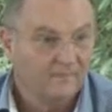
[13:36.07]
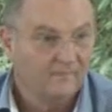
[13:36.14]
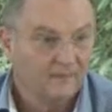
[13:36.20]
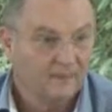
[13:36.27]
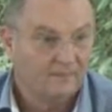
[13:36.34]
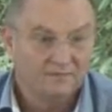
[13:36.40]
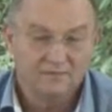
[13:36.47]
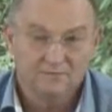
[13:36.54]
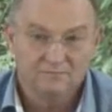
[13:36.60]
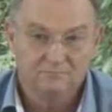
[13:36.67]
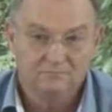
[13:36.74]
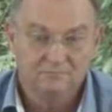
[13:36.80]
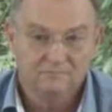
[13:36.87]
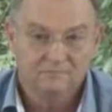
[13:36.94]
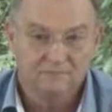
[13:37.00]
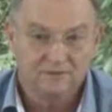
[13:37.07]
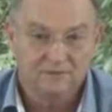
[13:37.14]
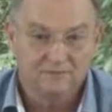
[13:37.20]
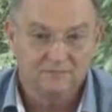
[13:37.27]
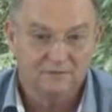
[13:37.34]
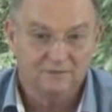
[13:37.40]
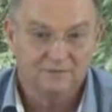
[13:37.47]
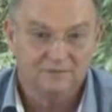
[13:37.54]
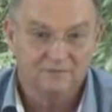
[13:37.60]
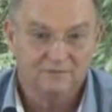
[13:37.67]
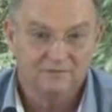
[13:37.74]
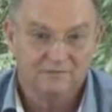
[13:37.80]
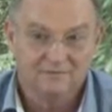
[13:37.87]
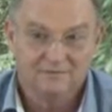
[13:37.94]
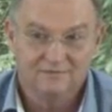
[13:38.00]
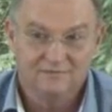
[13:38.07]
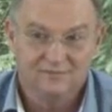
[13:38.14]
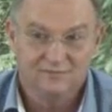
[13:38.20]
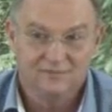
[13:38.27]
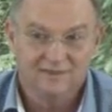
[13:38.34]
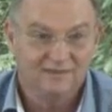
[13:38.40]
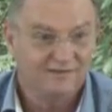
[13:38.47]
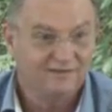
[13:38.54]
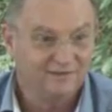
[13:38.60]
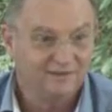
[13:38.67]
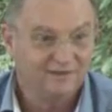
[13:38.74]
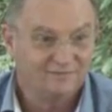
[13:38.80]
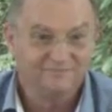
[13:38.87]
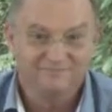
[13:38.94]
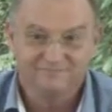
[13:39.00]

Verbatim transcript: That's what I wanted to, to say. Thank you.